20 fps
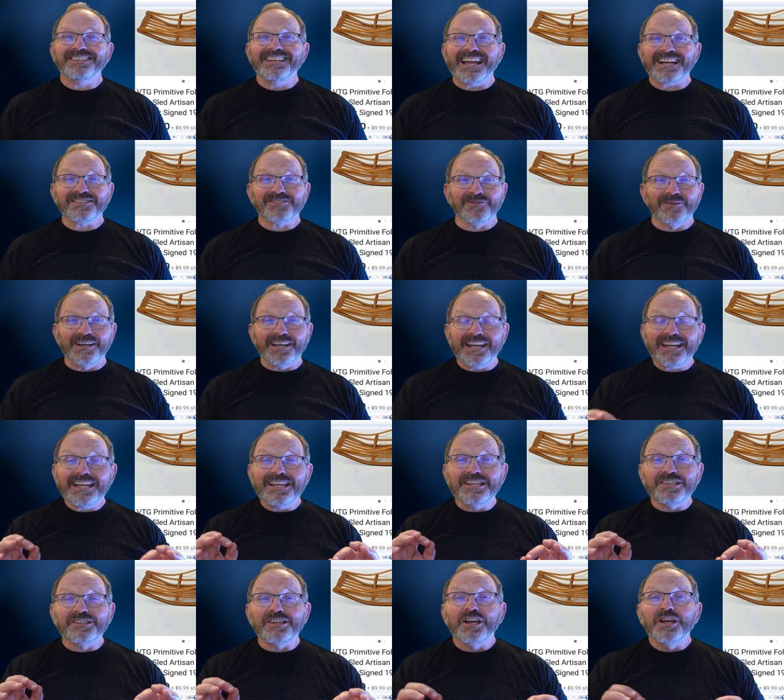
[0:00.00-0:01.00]
next one
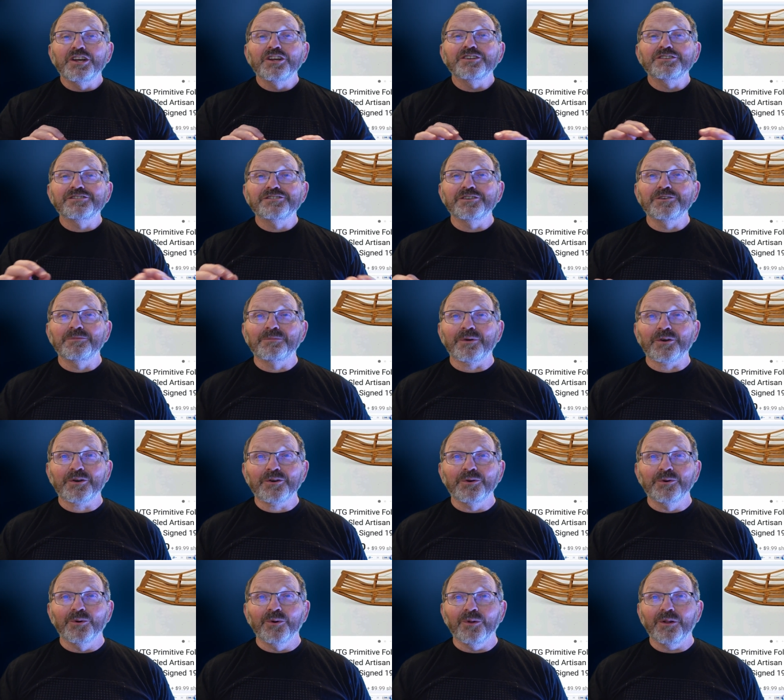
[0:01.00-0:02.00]
is super
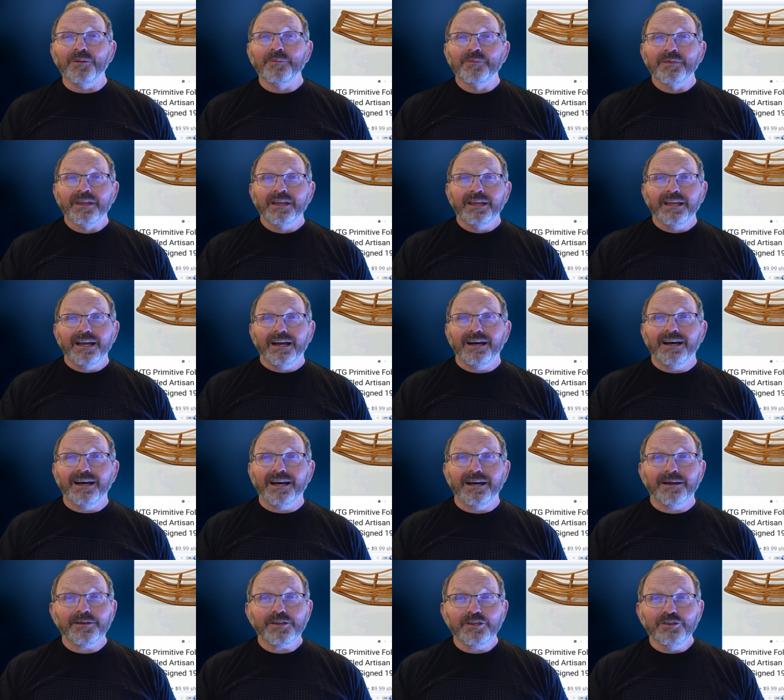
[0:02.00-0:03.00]
cool.
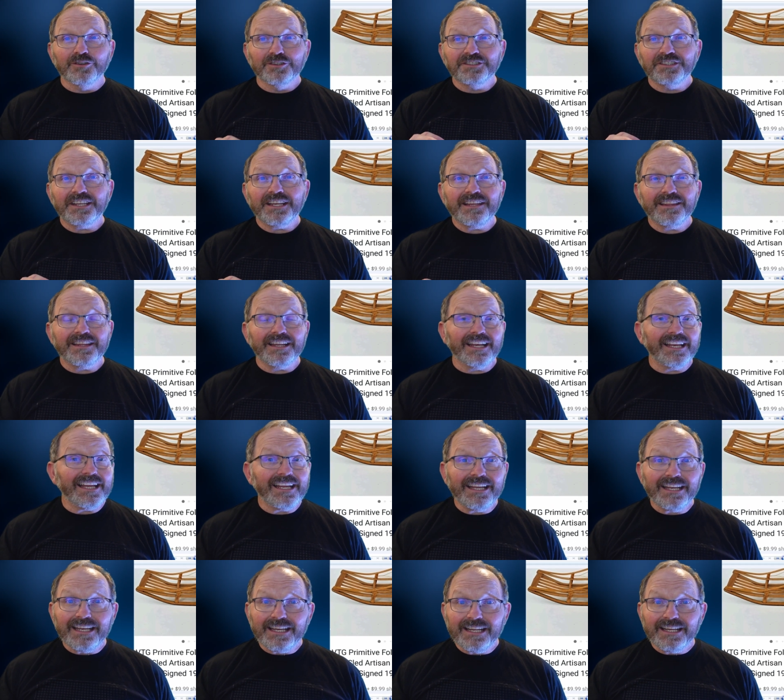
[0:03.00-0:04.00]
You'll see that
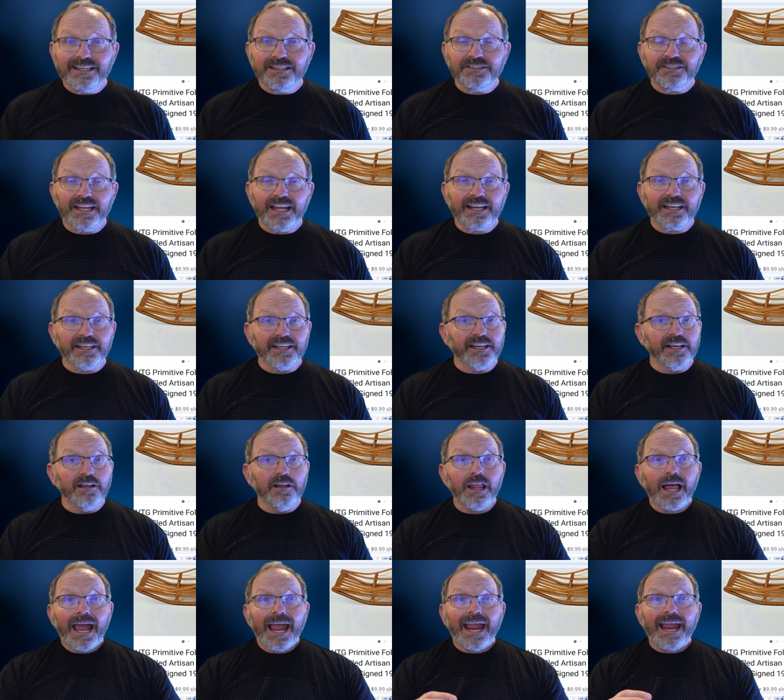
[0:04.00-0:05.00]
it is a
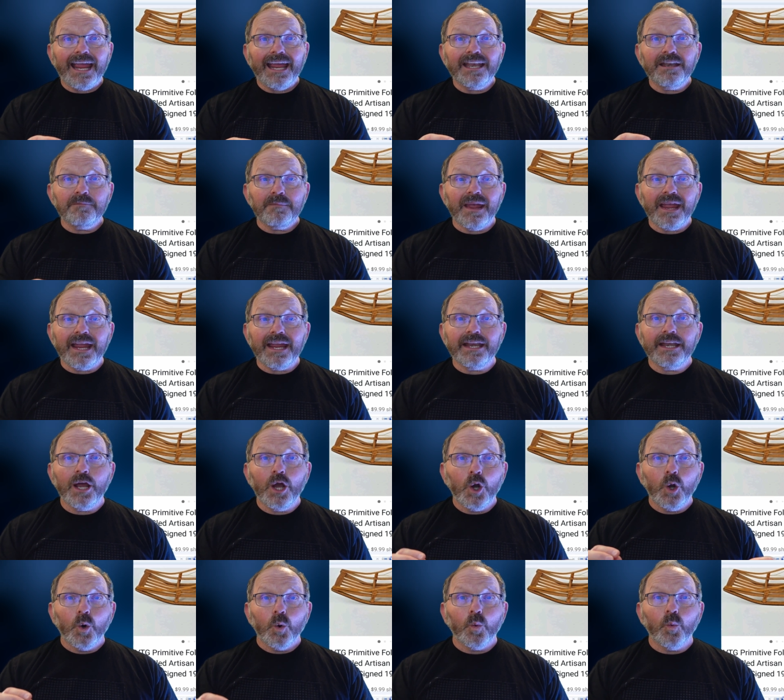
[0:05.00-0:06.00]
little handmade
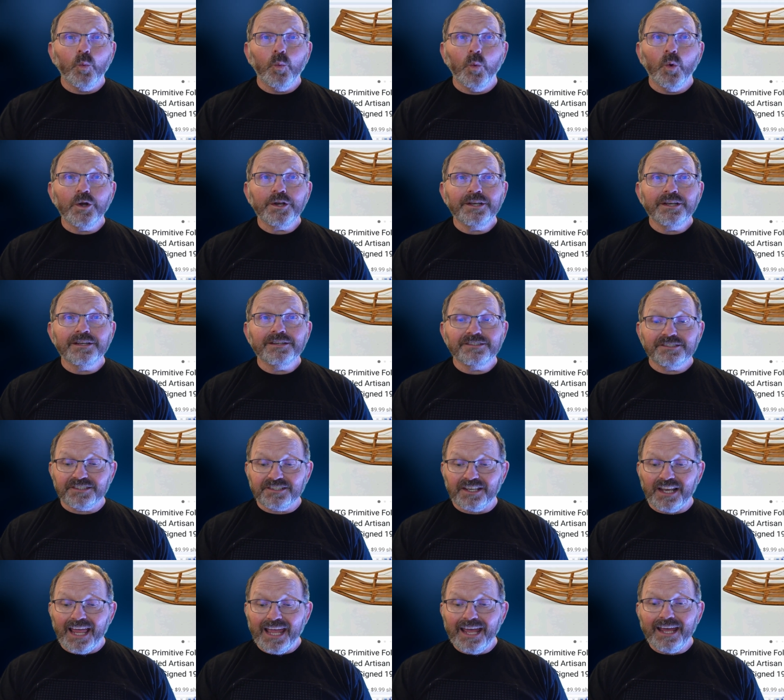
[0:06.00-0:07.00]
wooden
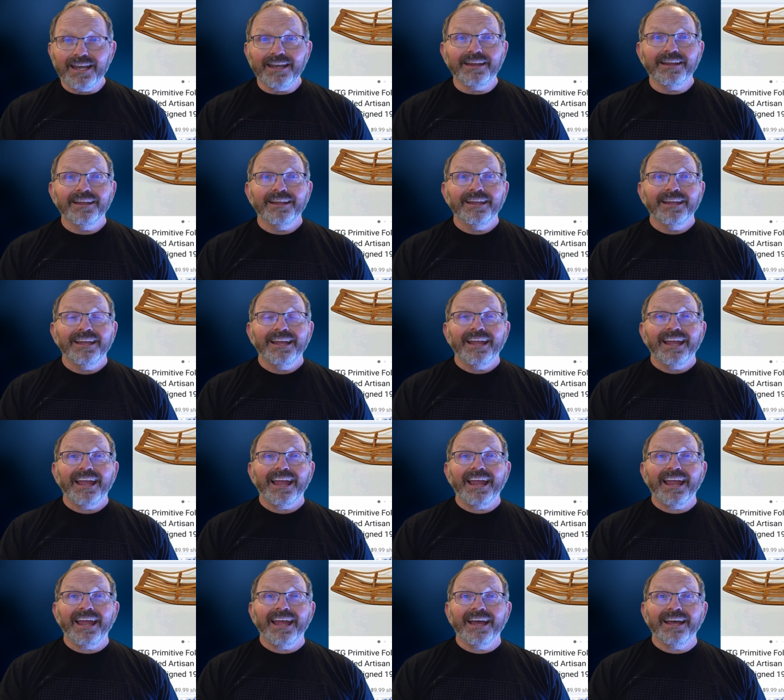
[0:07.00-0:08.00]
sled.
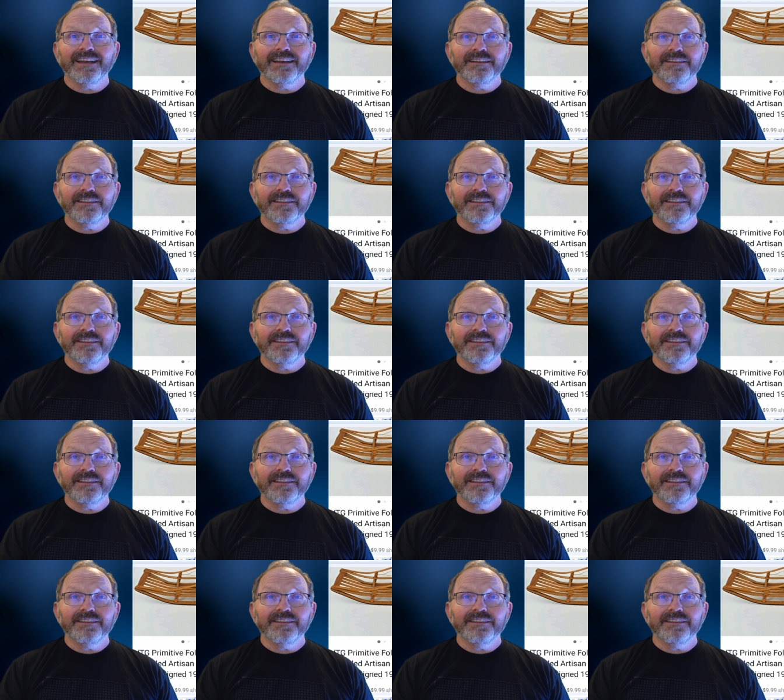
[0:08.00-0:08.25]
And